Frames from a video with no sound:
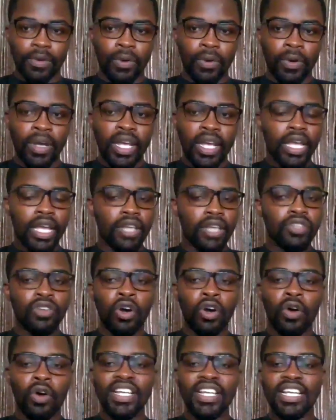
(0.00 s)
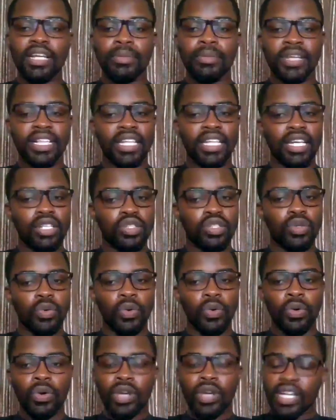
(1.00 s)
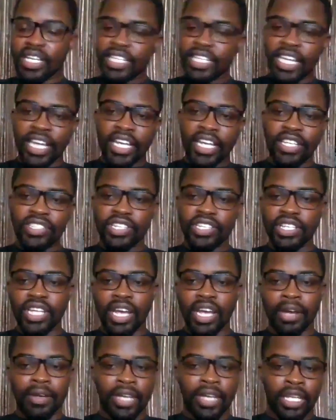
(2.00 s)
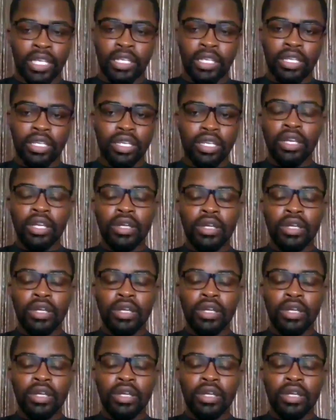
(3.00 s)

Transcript: So it's not only limited to the engineering,